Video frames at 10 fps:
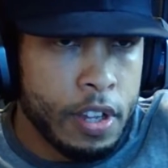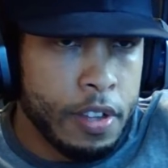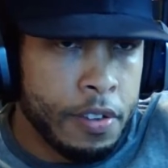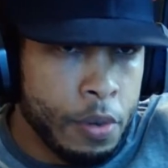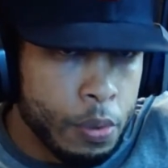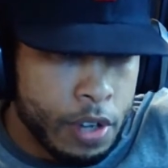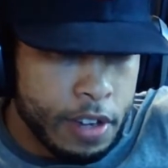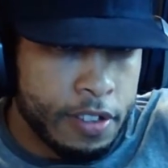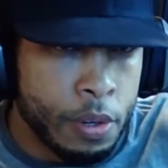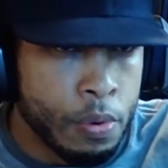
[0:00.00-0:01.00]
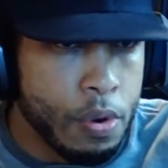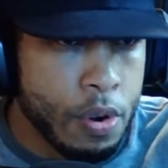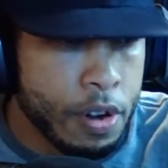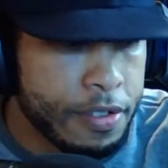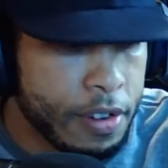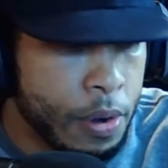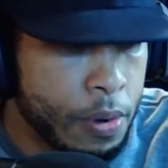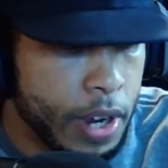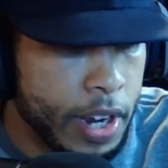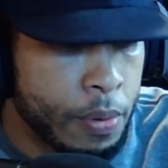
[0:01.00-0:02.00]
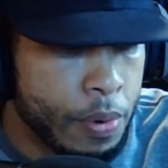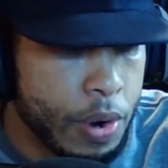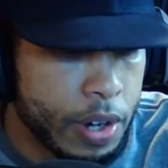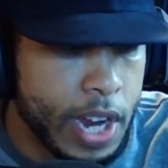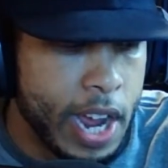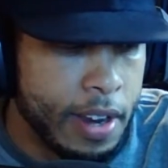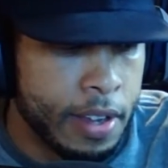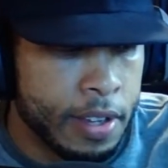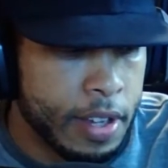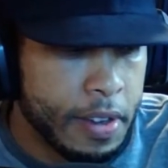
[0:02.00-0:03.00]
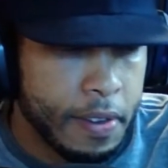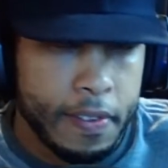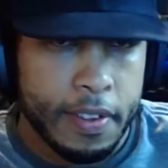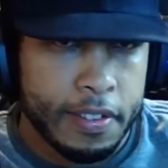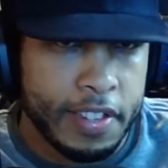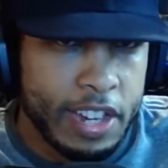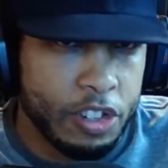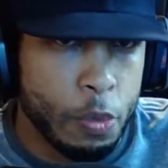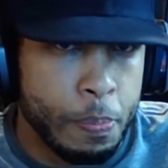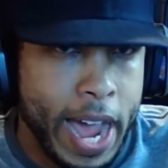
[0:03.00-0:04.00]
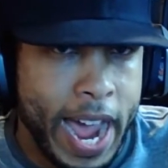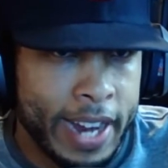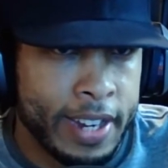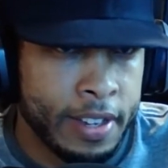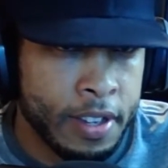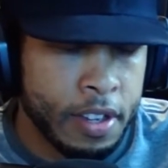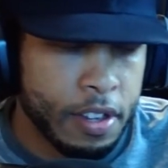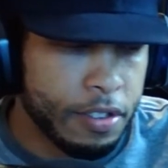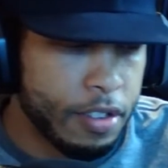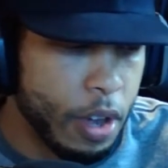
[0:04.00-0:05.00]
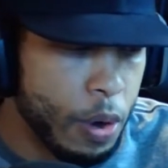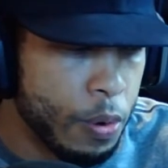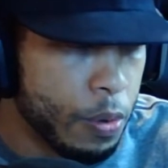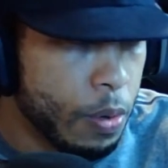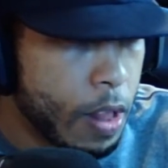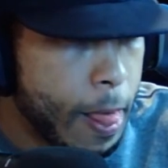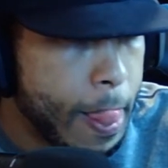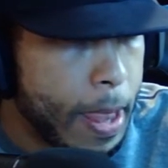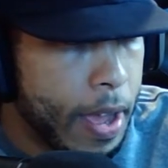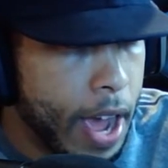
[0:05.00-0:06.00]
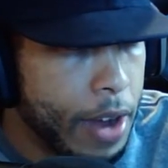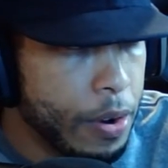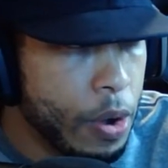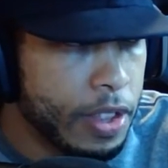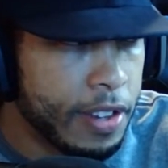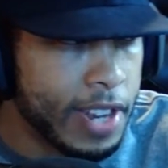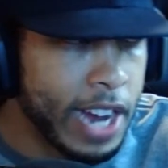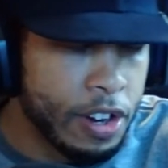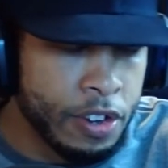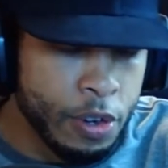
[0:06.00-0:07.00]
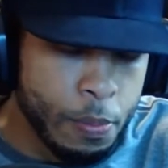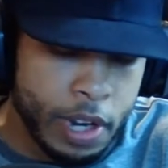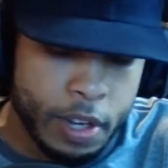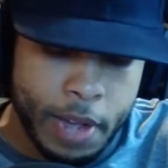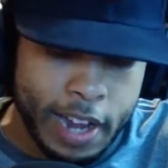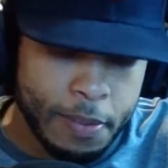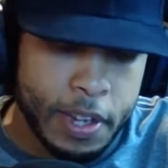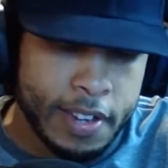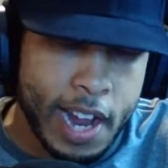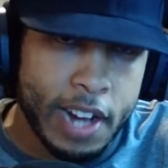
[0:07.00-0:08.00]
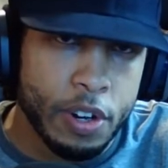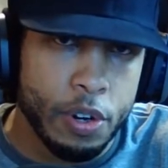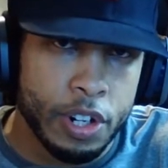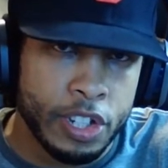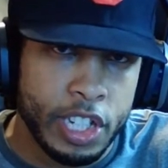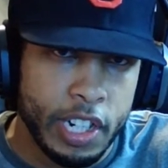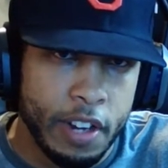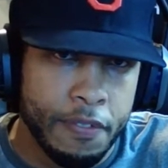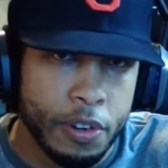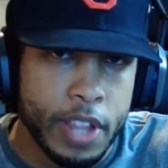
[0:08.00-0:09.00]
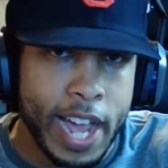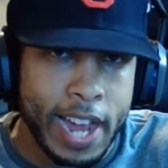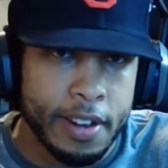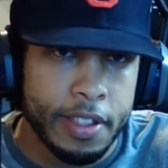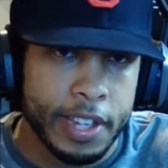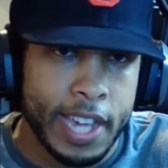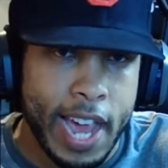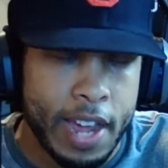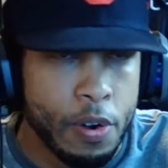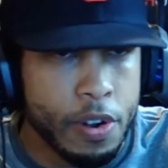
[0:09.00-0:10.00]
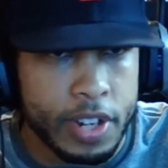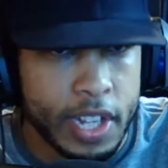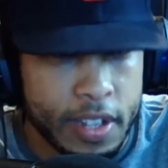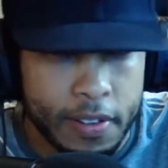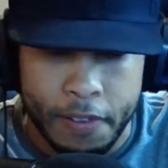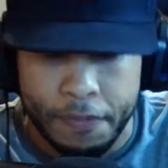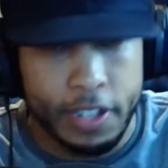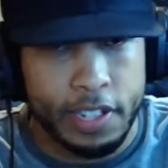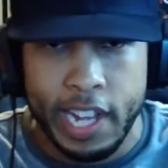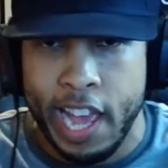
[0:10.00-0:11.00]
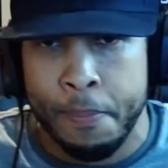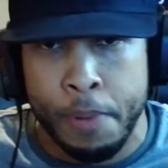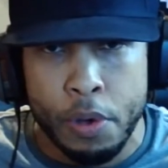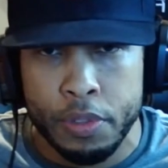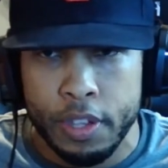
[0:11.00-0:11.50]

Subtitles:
Duke does the roar, and the roar kind of sets you back. So I don't know what the tiger would do, but it had to be a tiger or a cheetah if you're going to add another cat, or you can eventually add both.